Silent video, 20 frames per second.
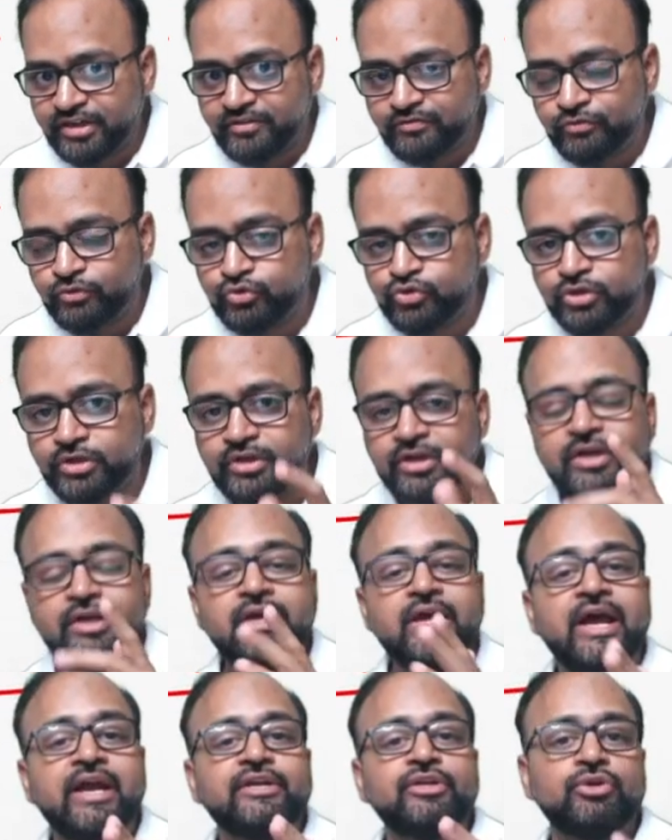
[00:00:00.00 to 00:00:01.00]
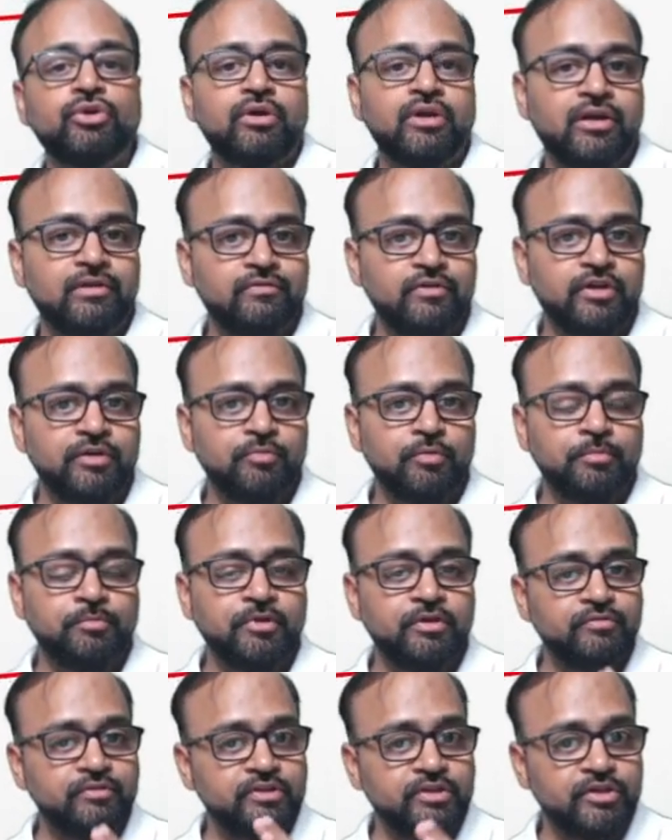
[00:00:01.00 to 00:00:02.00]
diffusion at your level.
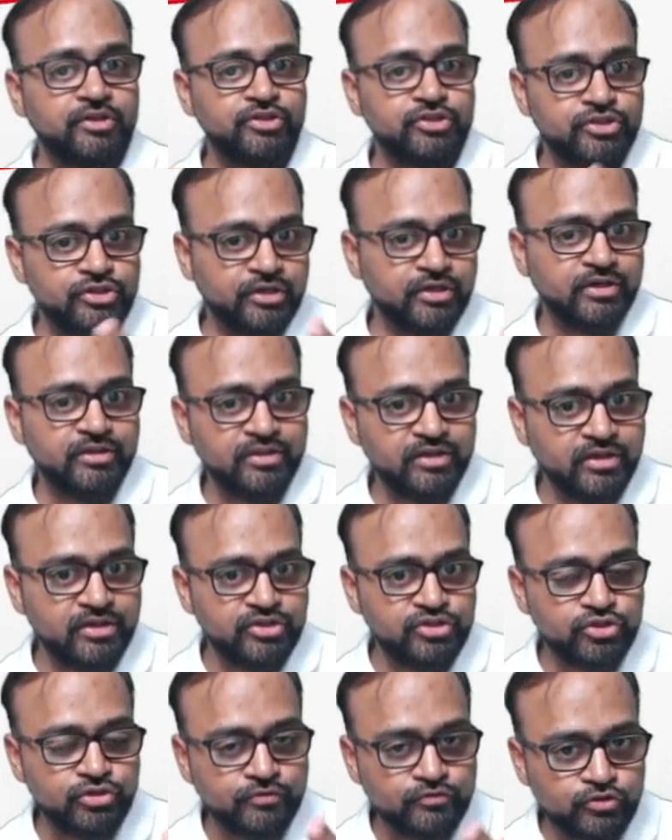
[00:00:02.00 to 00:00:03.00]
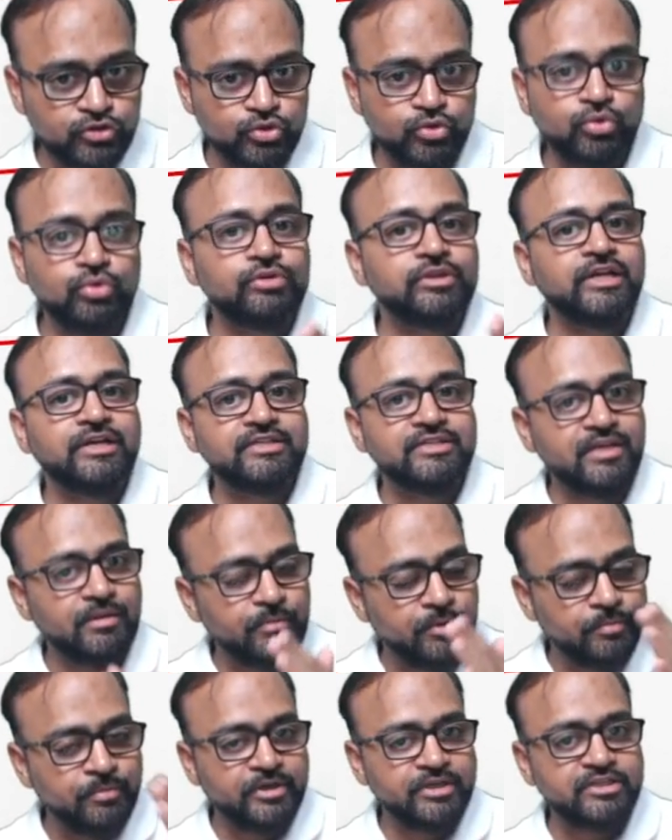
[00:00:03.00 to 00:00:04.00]
Remember, with a clinical history of stroke, that is
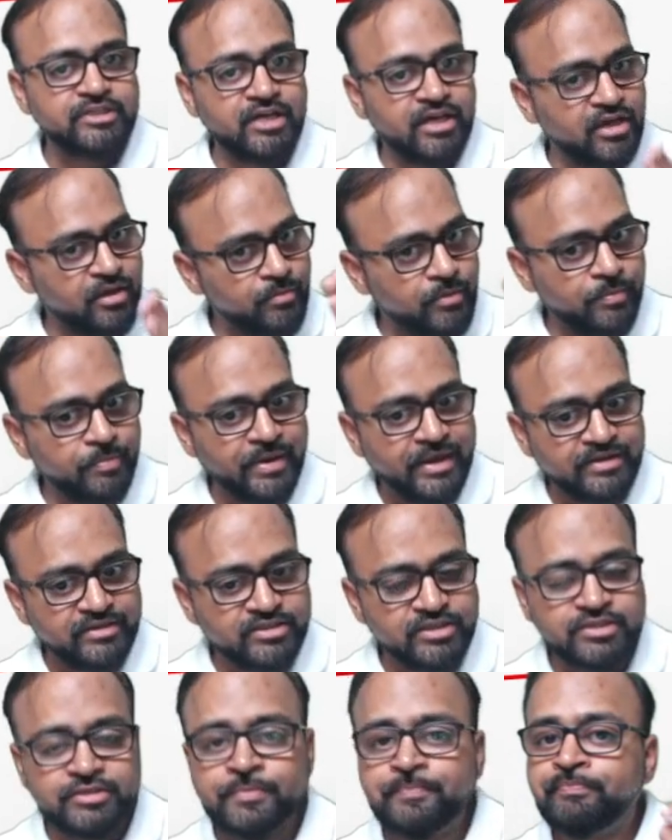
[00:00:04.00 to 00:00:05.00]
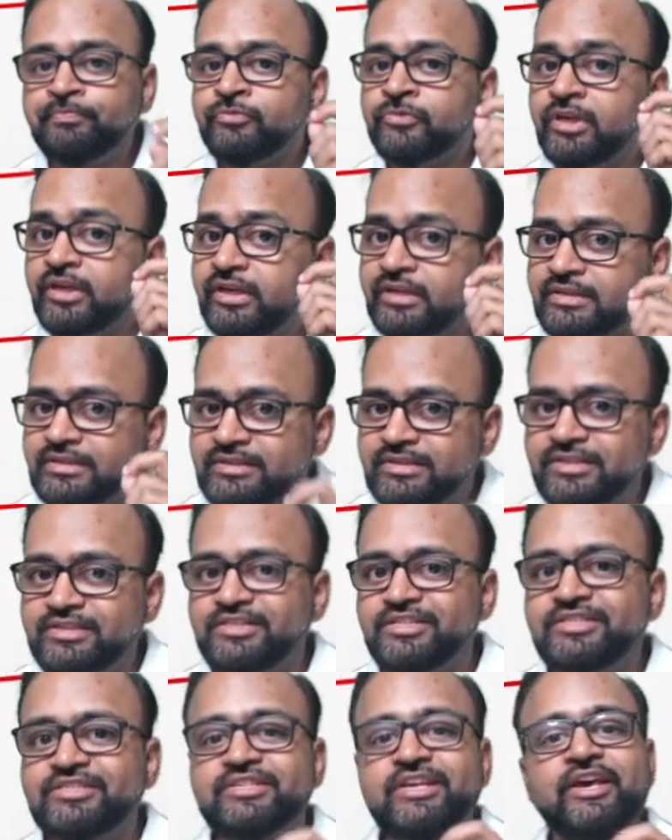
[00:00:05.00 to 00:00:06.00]
hemiplegia, hemiparesis, it
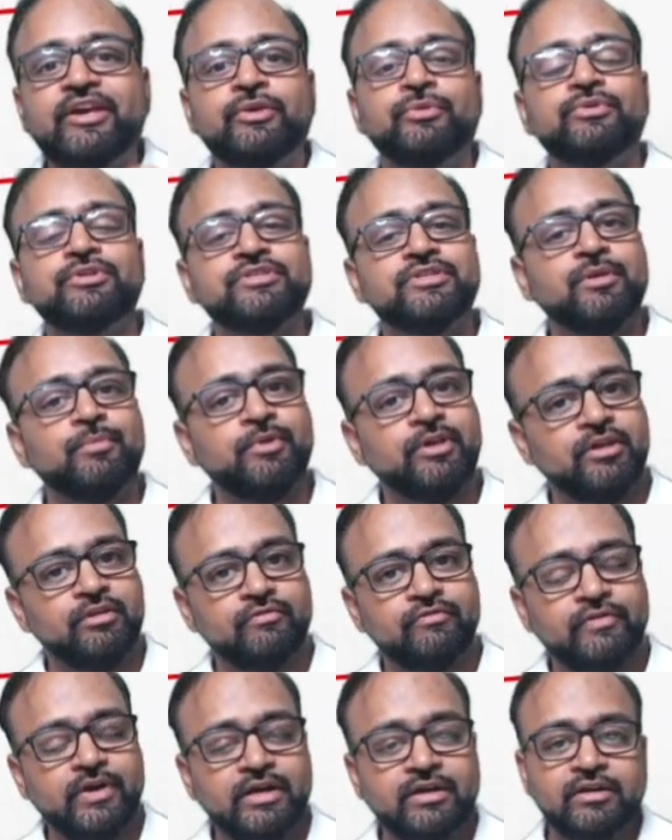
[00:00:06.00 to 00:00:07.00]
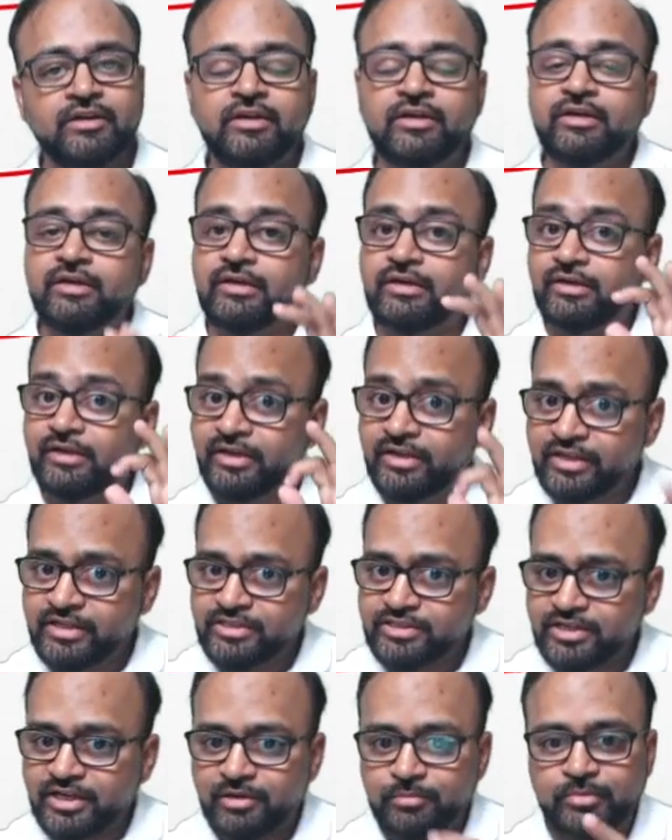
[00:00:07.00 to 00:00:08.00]
suggests acute ischemic infarct.
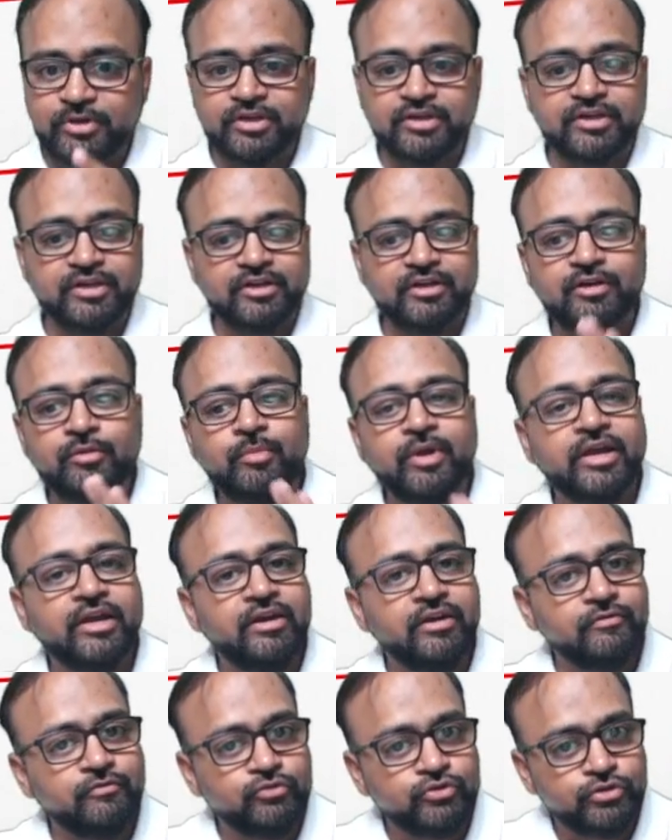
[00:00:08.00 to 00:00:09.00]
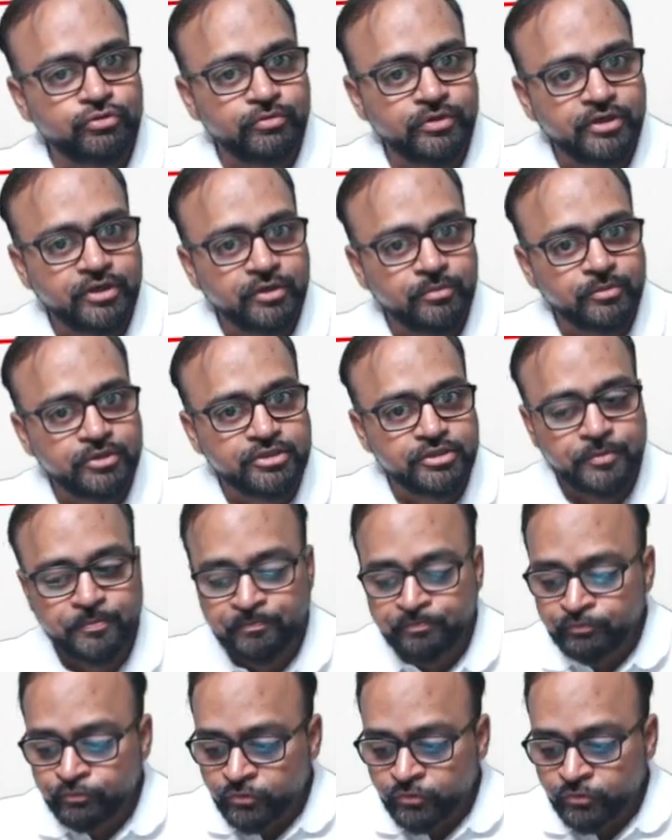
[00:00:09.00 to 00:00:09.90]
Earliest can be detected by diffusion weighted imaging.